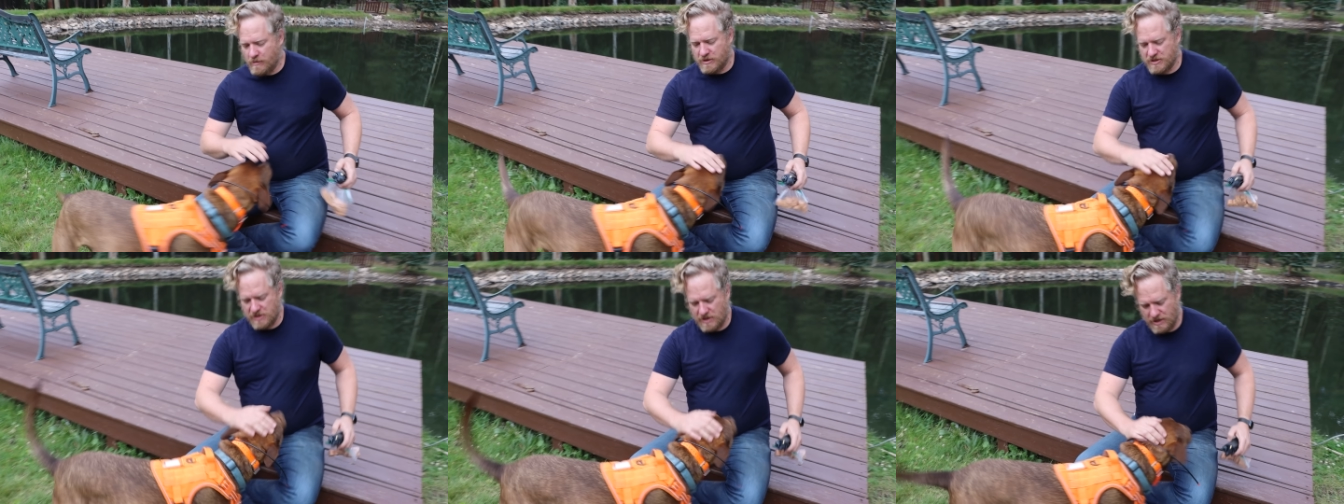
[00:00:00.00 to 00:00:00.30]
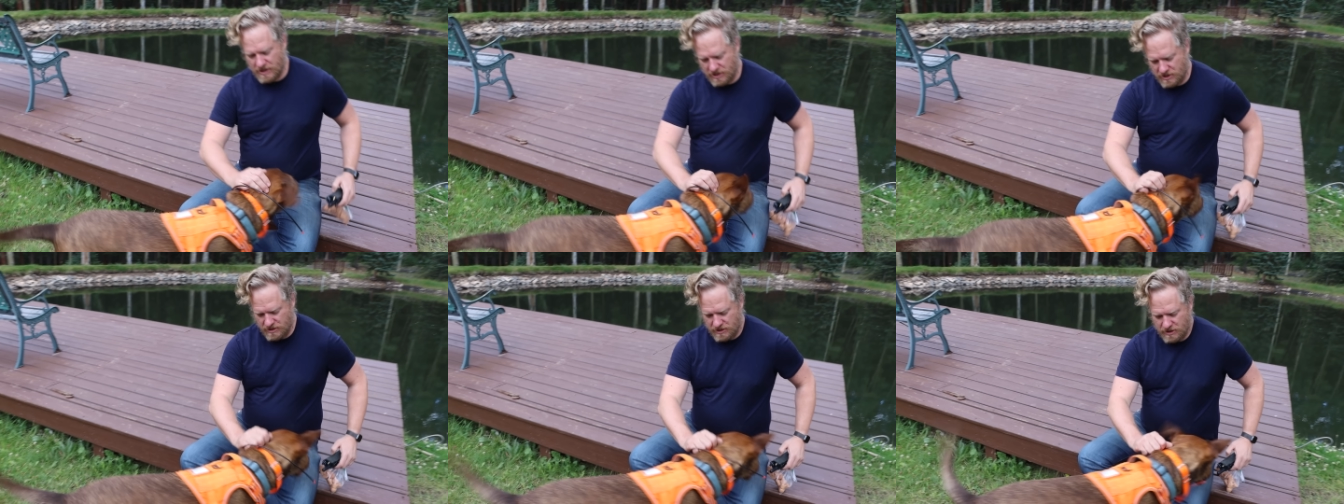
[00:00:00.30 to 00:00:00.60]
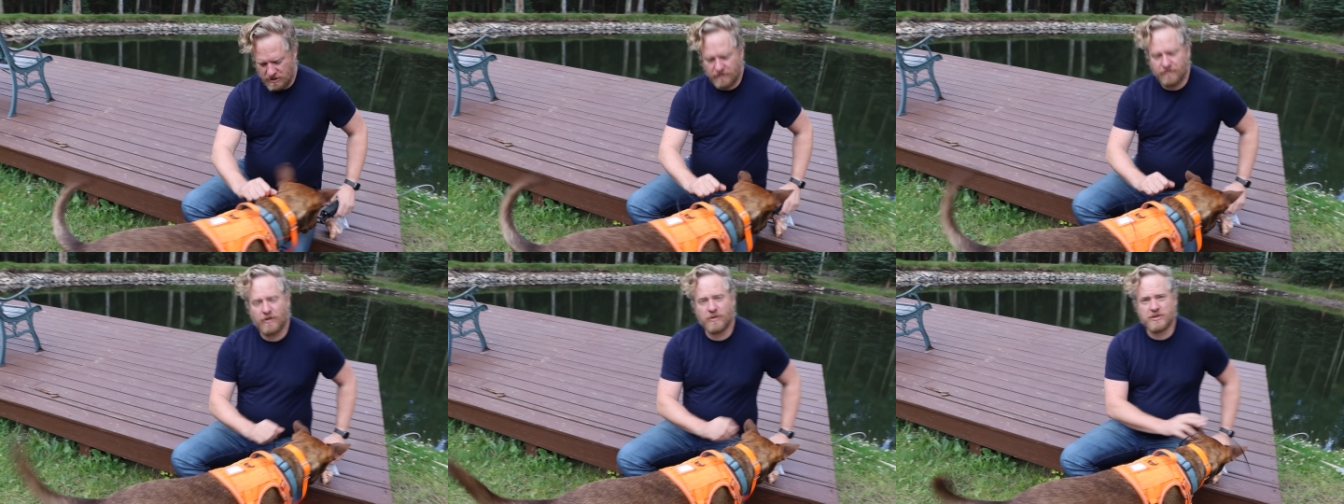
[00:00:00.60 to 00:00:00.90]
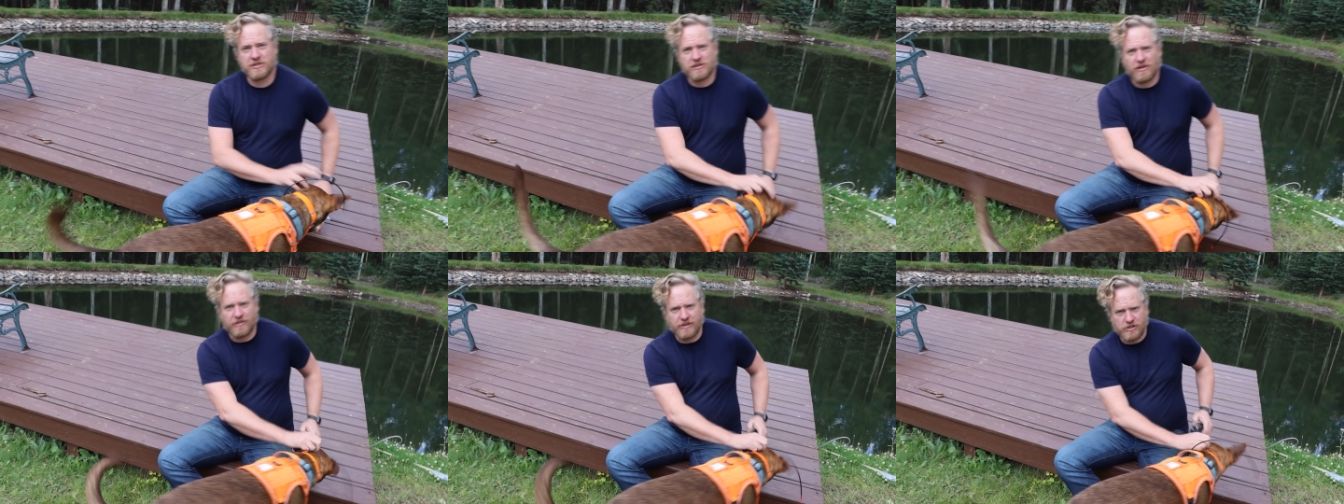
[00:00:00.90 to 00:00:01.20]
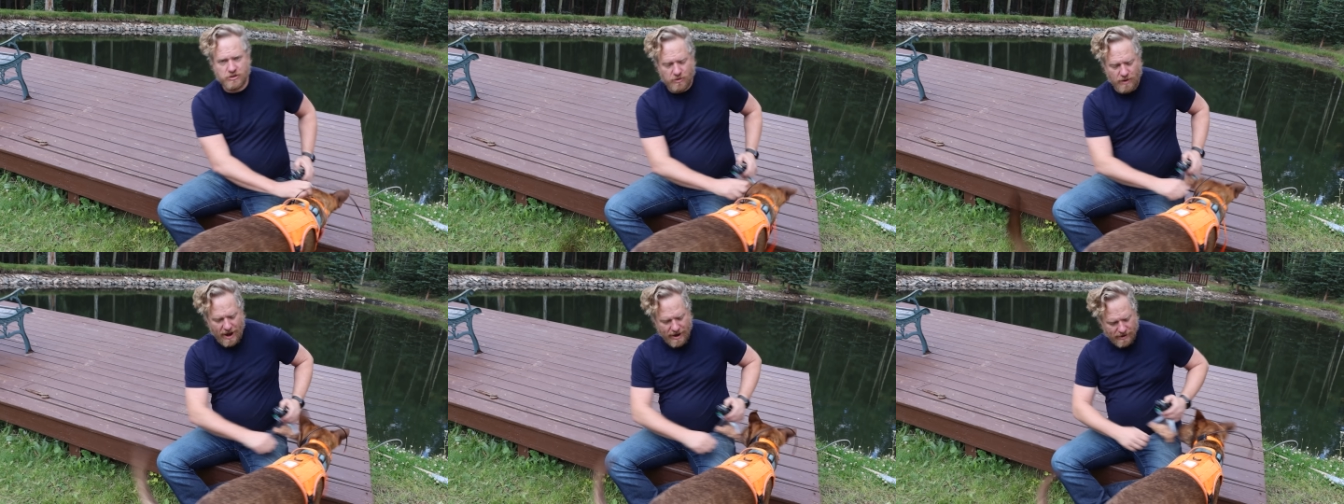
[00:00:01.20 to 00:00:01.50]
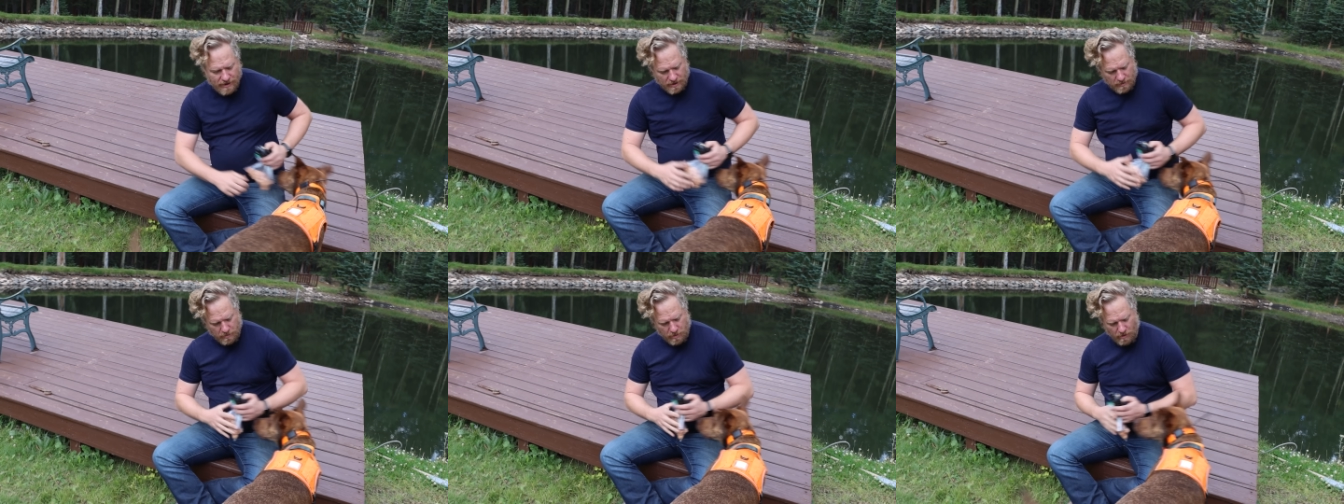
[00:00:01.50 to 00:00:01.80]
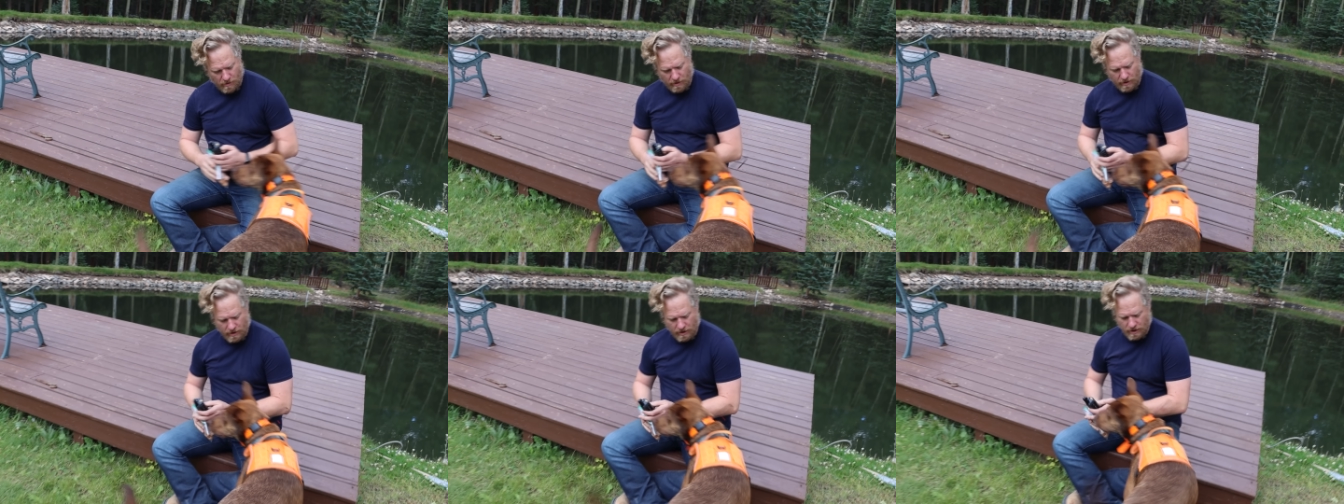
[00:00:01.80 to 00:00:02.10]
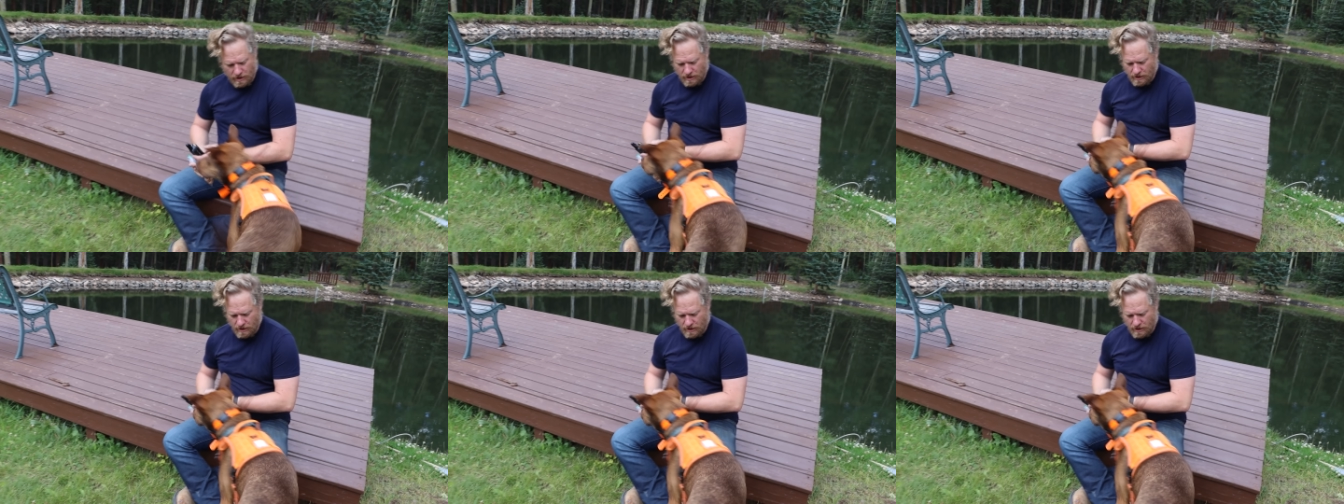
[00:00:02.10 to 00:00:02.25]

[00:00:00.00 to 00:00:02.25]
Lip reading: was initially just focused on the tracking part.